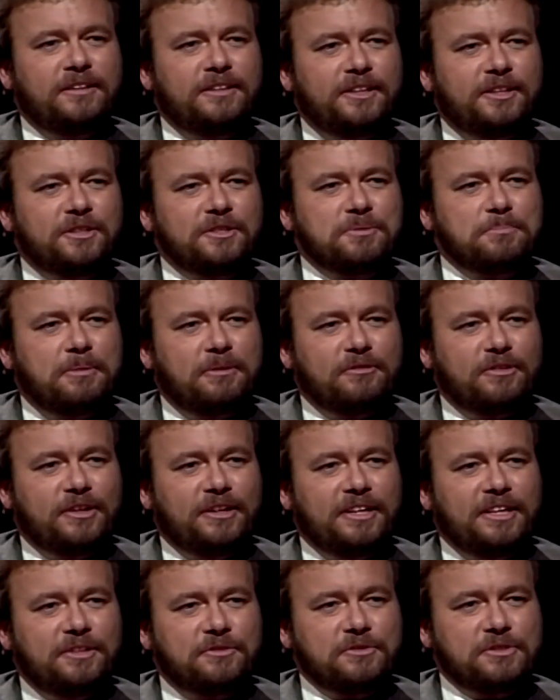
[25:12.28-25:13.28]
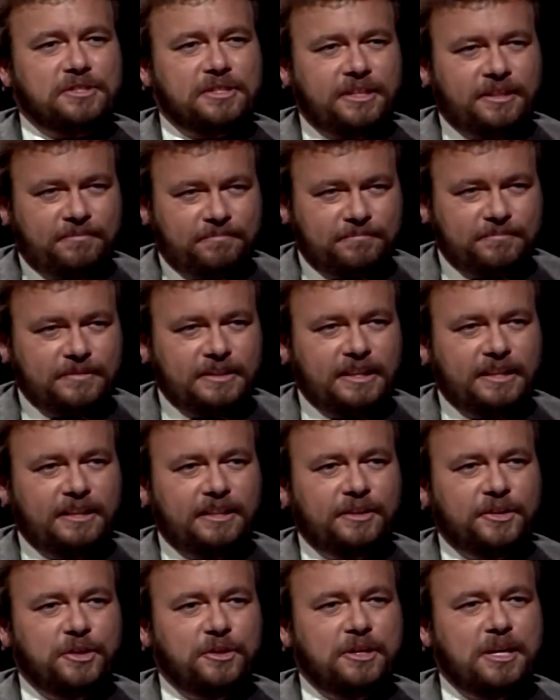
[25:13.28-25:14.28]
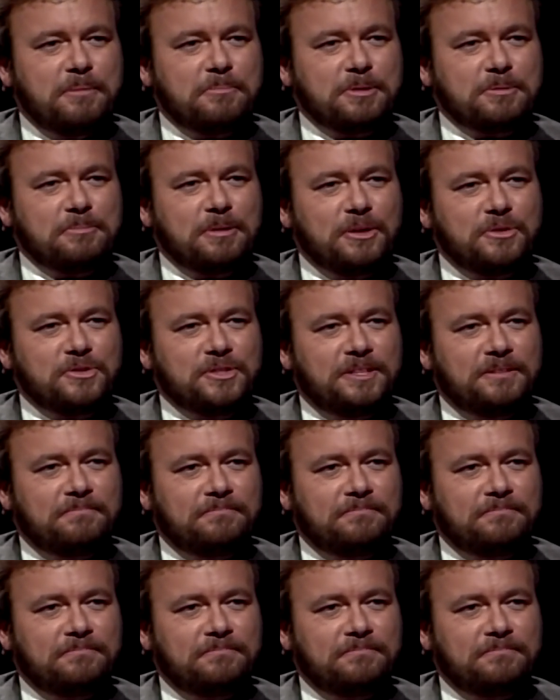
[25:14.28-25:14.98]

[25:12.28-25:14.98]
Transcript: Lear, it's been very interesting. You keep us posted.